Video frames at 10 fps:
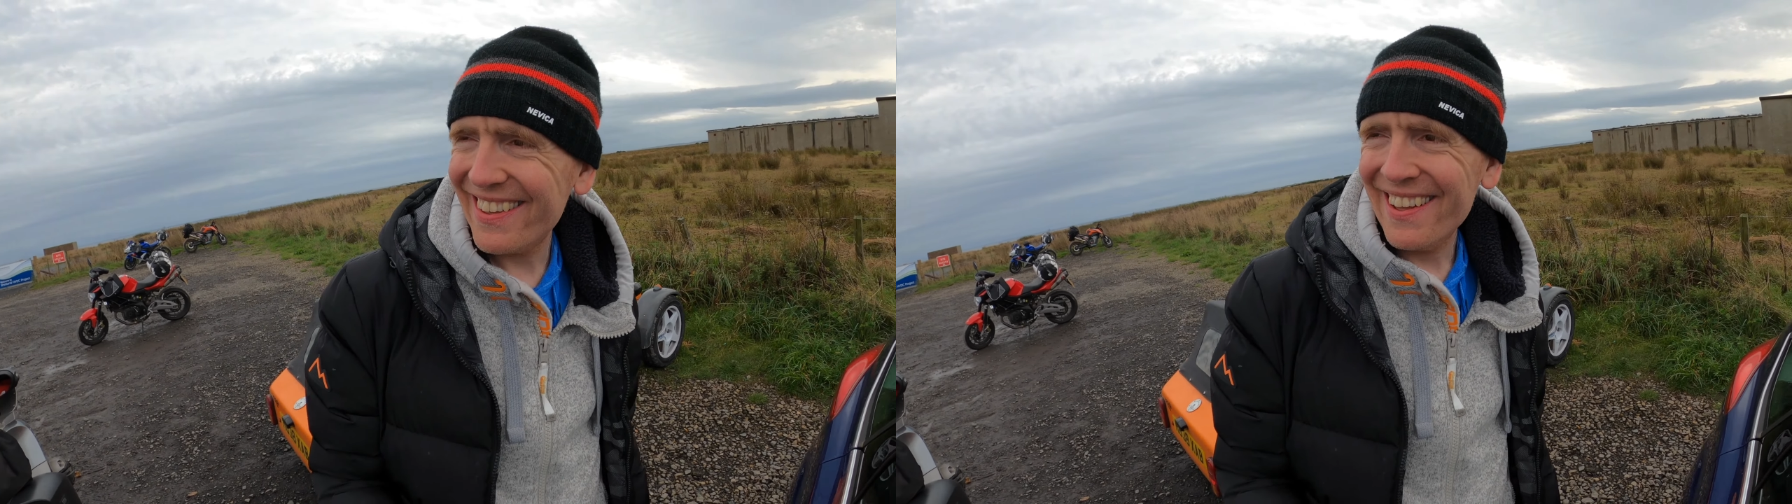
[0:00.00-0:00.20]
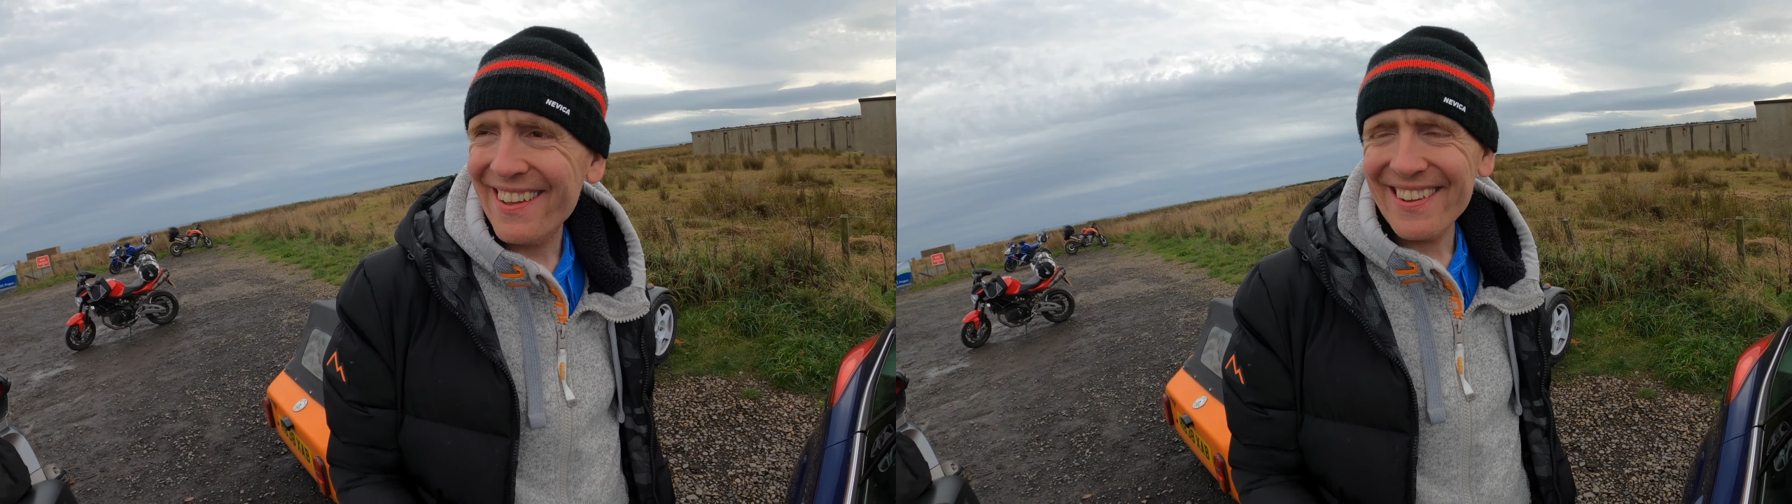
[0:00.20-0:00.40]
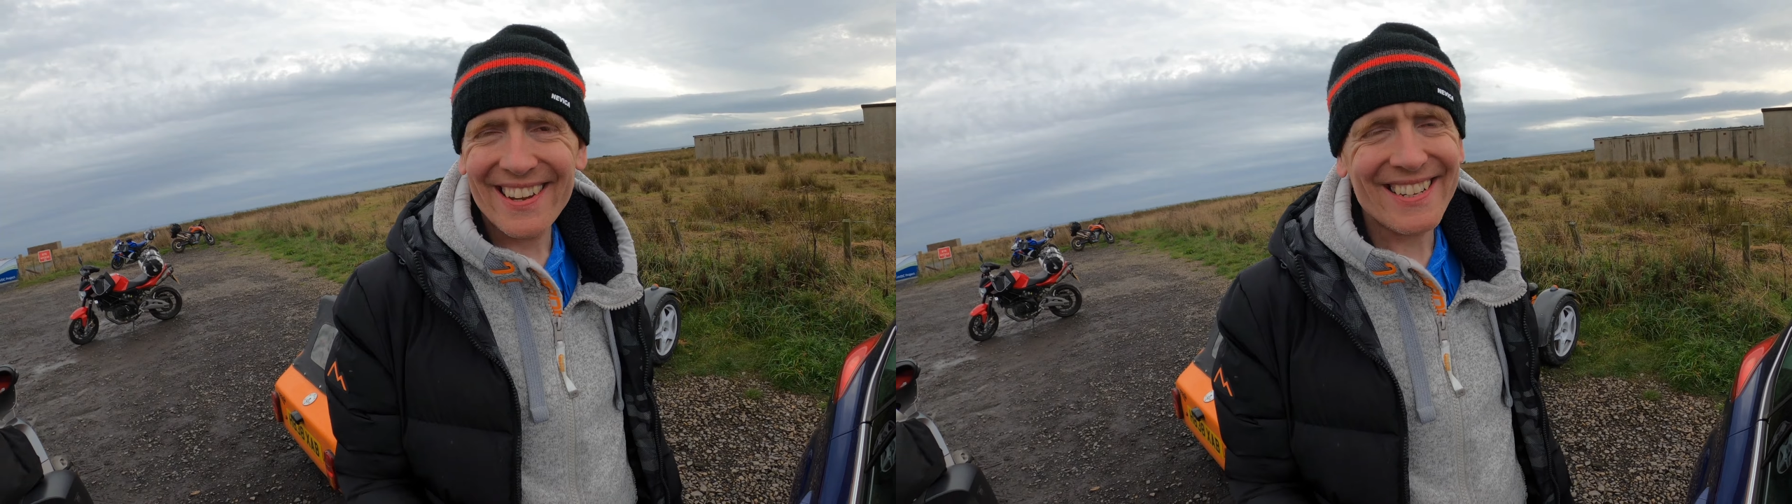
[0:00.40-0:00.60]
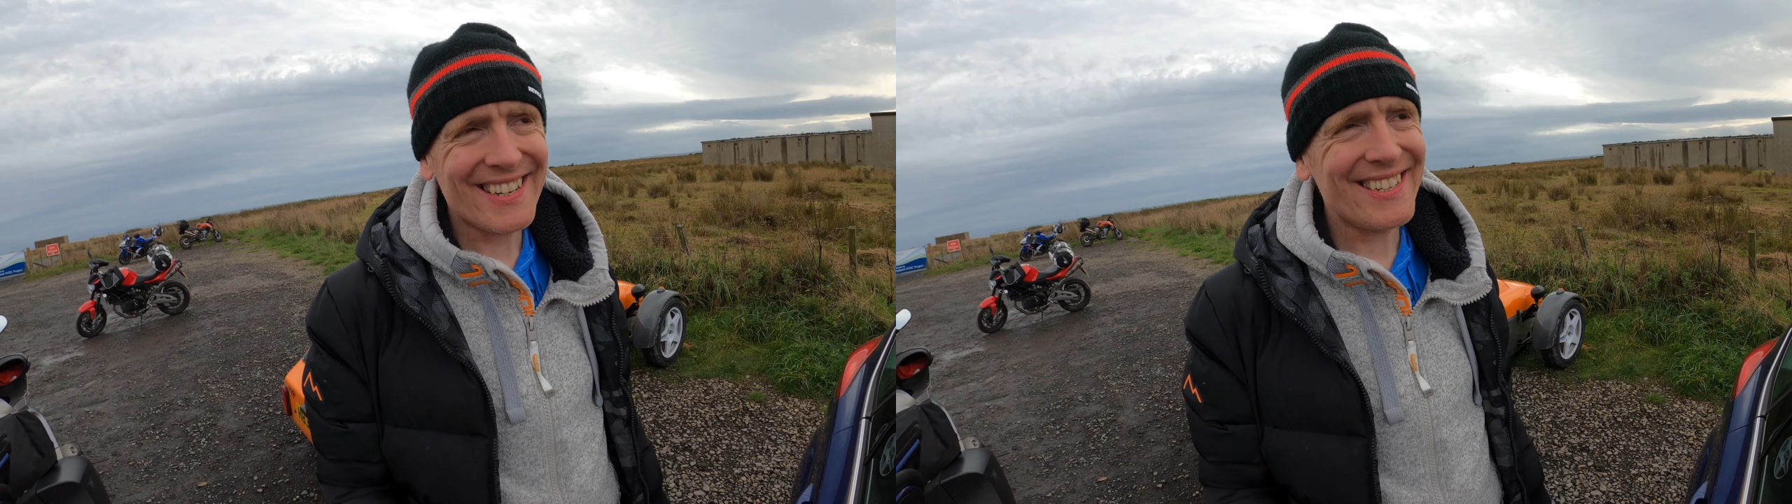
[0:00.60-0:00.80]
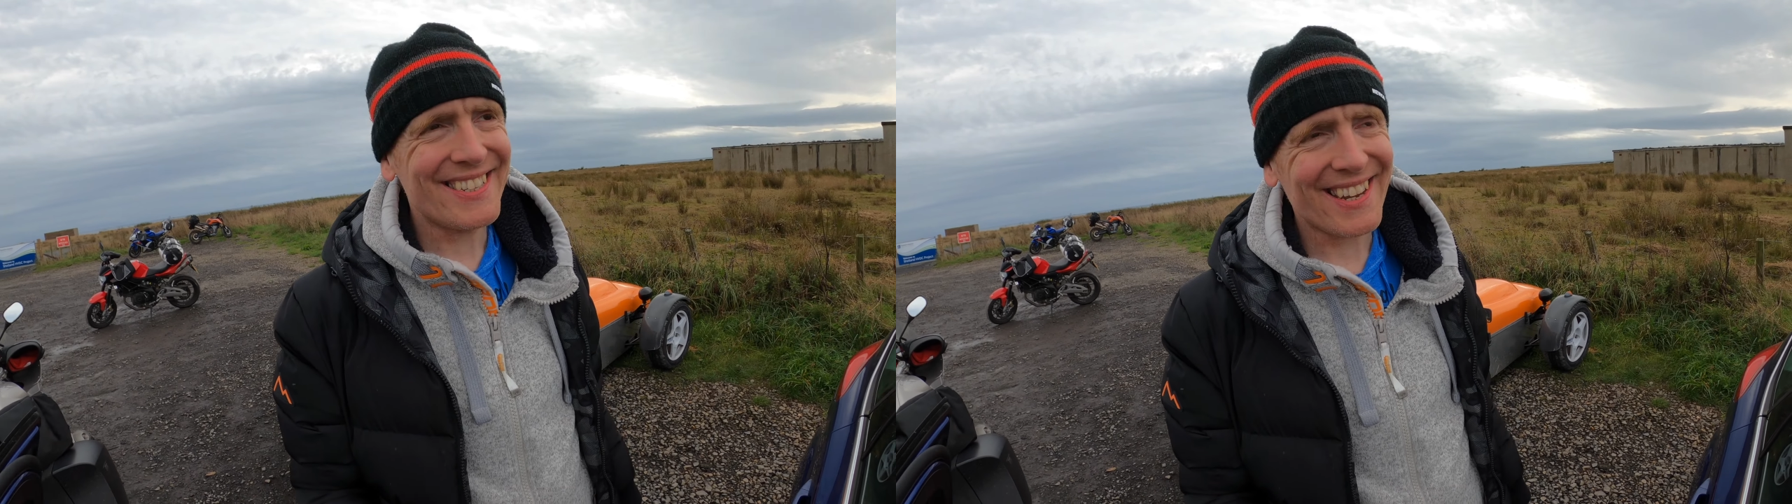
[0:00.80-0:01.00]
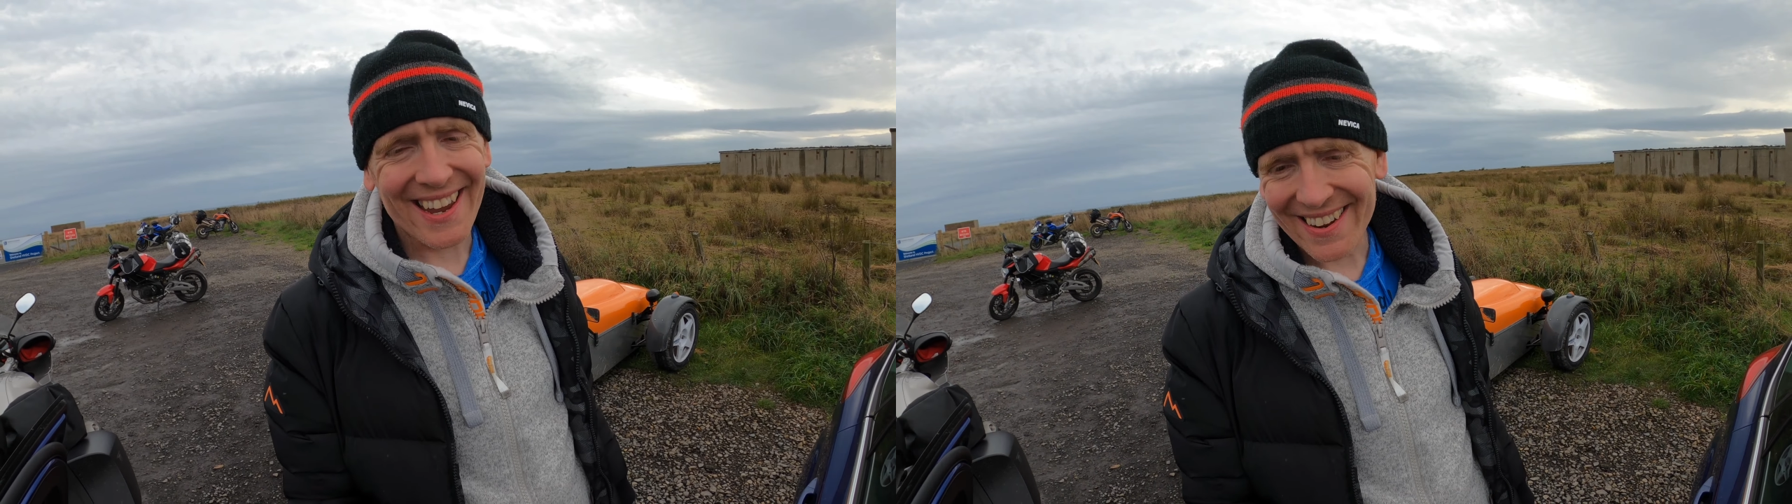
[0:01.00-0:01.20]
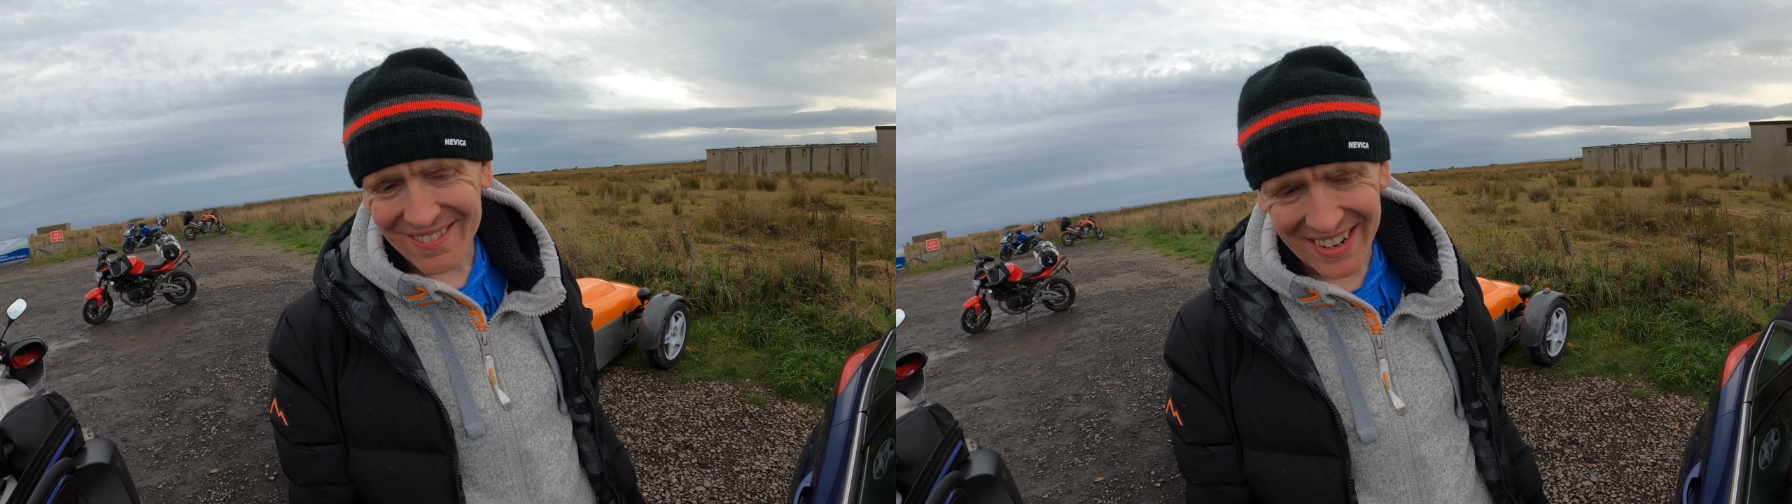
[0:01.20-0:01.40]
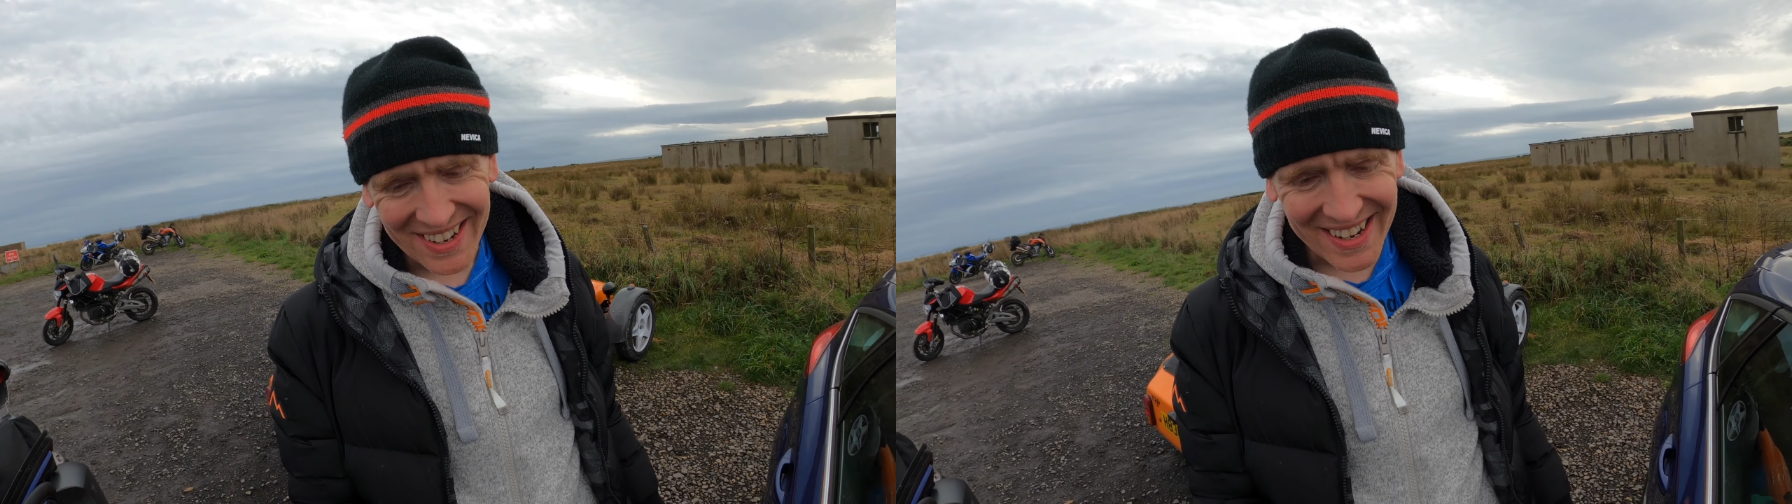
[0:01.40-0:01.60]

It's insane, but uh,